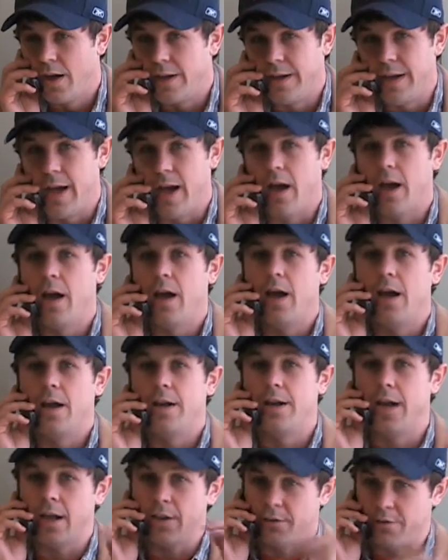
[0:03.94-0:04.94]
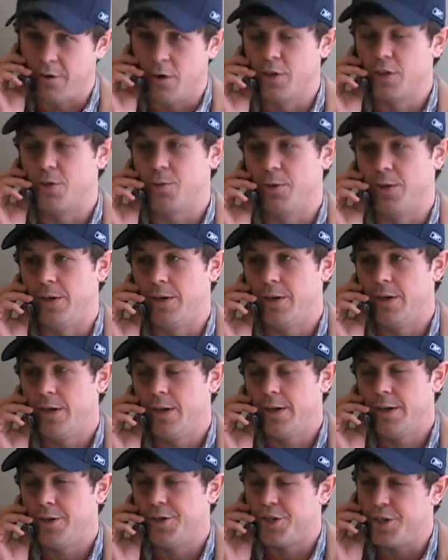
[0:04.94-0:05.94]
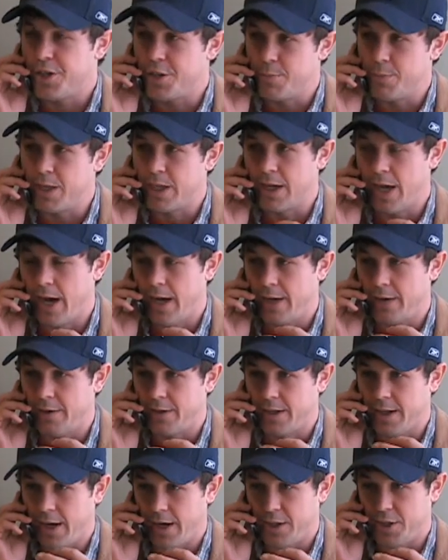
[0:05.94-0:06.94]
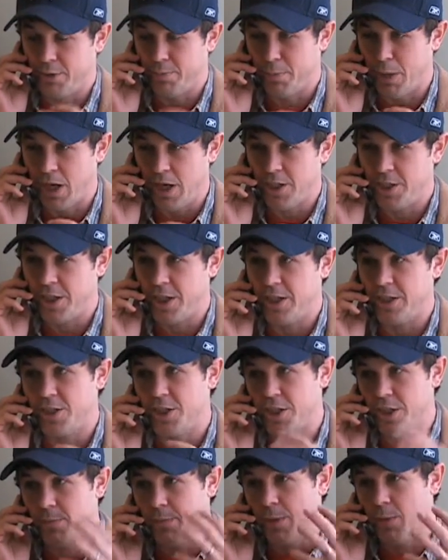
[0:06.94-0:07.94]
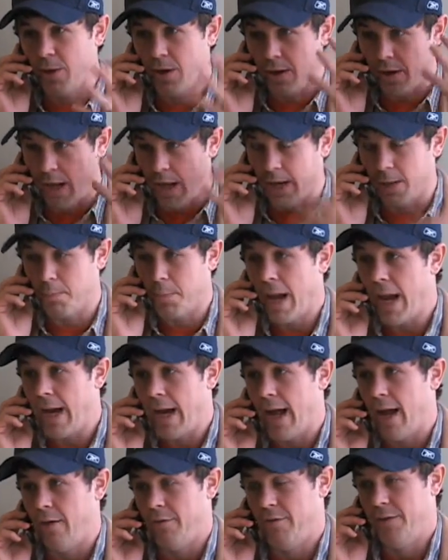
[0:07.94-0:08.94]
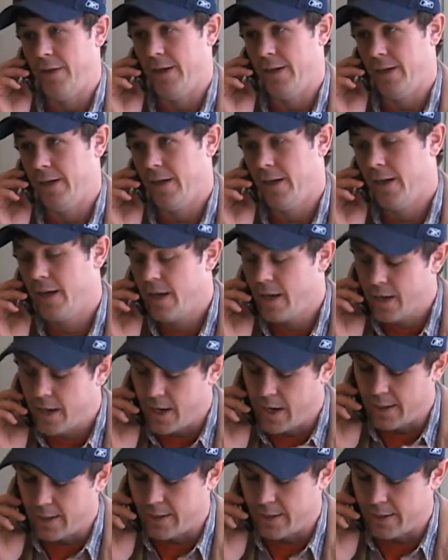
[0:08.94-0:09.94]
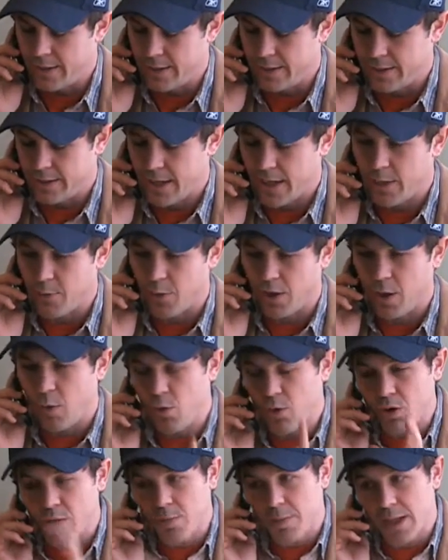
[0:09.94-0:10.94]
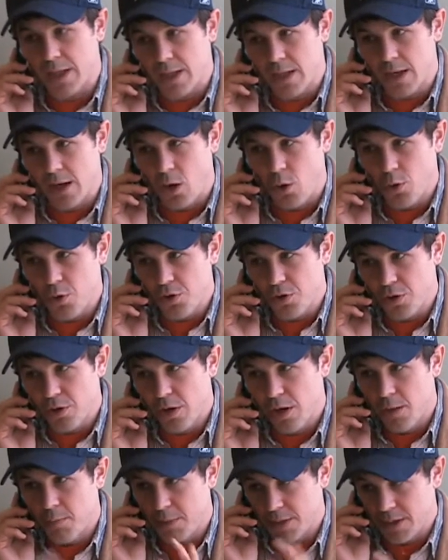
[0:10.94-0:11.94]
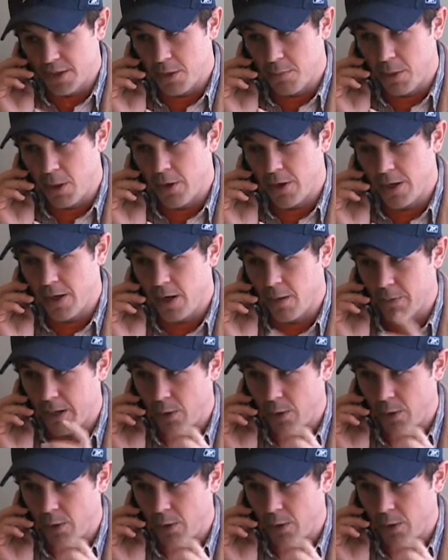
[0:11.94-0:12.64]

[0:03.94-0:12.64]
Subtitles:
Yeah. Now the first one, she should be kind of pudgy, and she should be wearing like a maid outfit. And then the second one, I want her to be a little older, but still pretty and all.